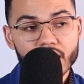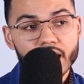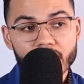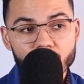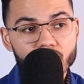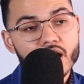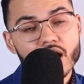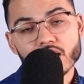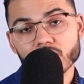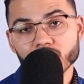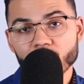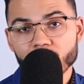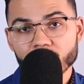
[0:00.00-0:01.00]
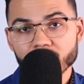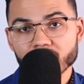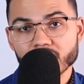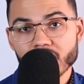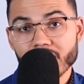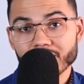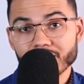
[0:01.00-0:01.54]
and they're not converting the
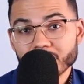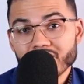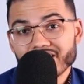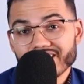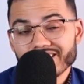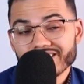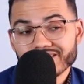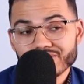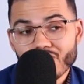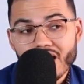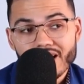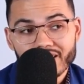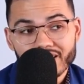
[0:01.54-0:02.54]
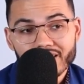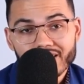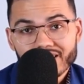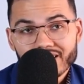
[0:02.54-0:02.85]
clients because why?